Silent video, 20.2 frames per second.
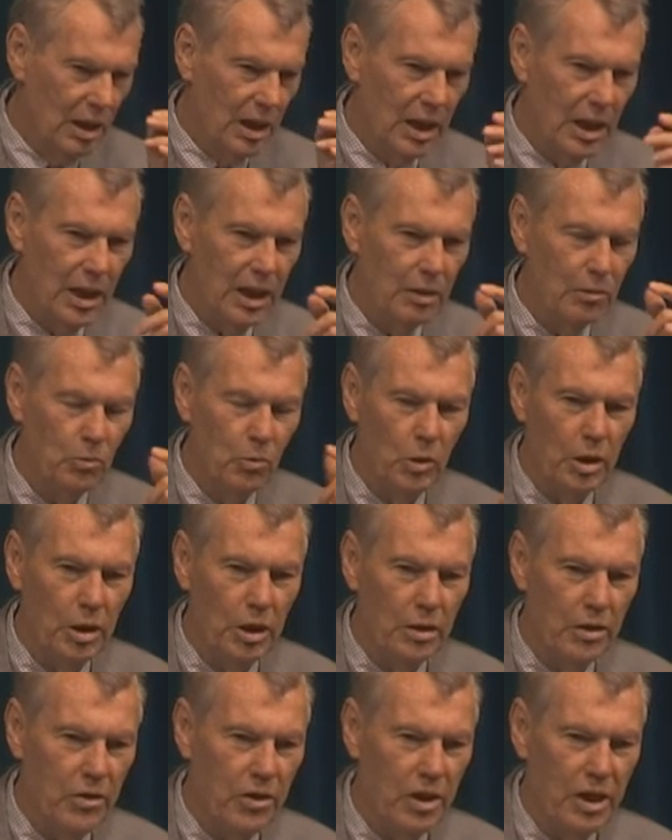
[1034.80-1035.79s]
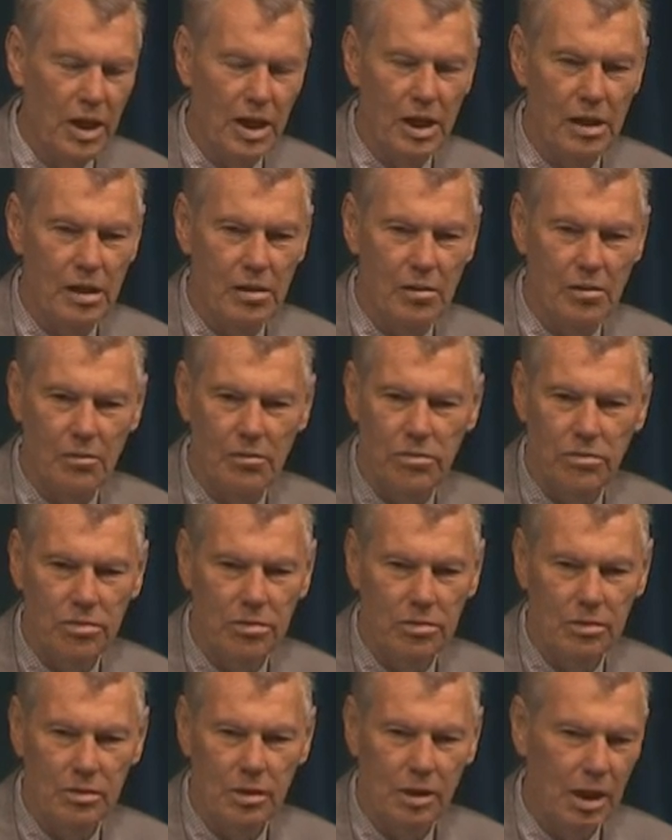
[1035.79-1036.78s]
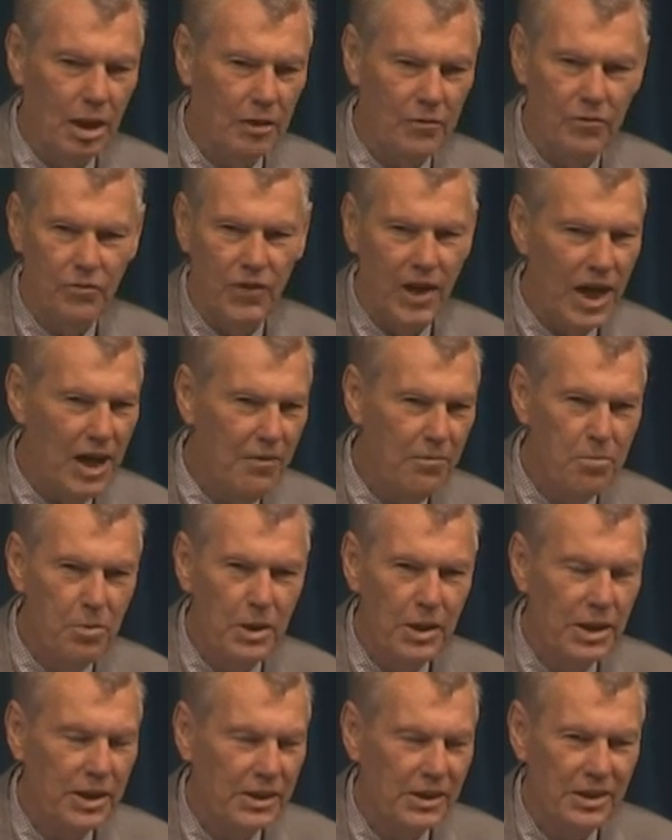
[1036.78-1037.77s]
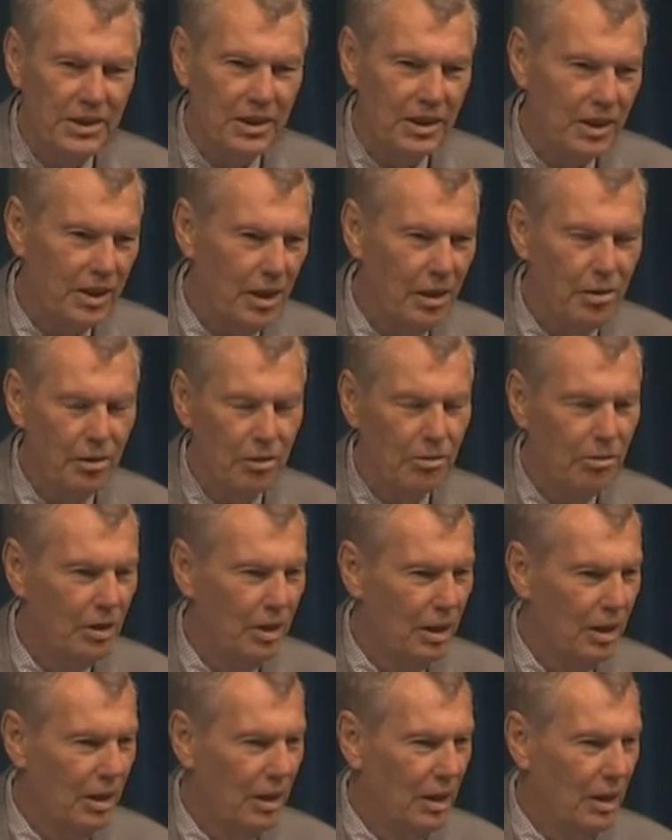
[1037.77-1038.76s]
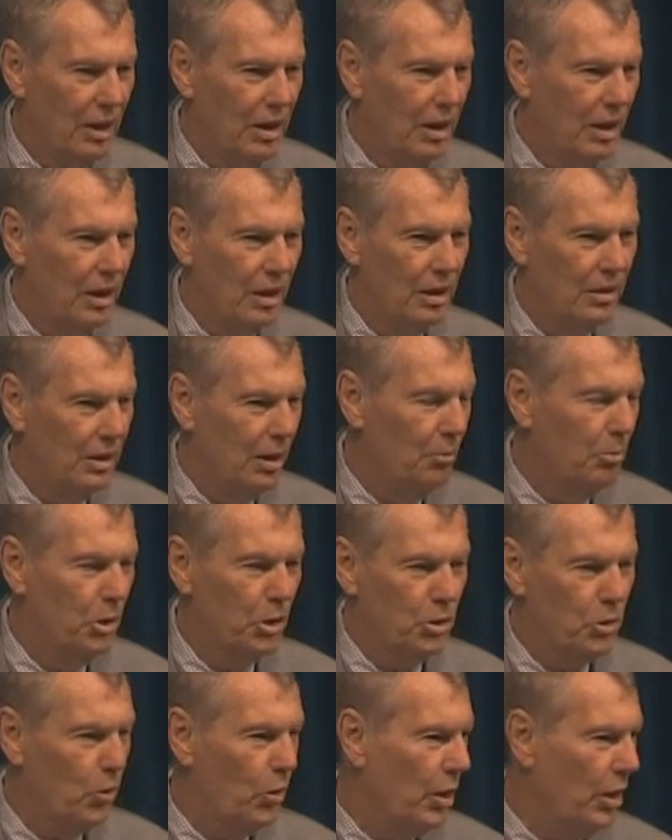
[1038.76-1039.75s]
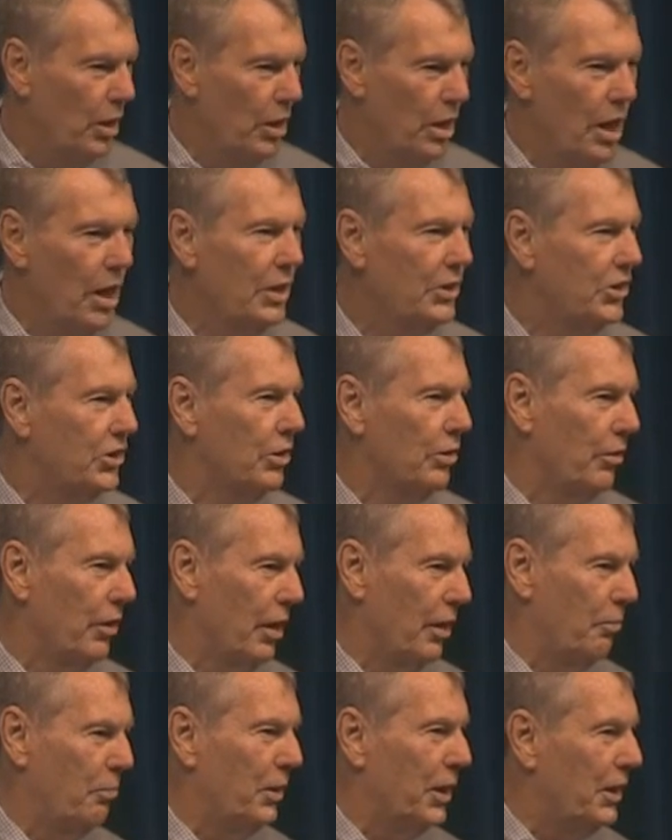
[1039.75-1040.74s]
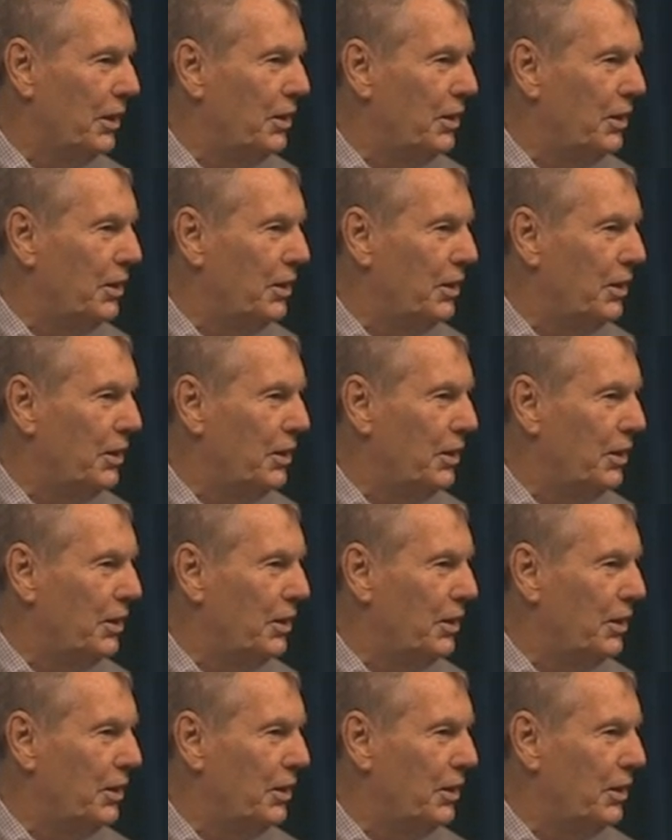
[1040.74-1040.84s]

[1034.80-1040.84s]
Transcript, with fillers: And with uh, like five minutes to go, uh, number 29 showed up. He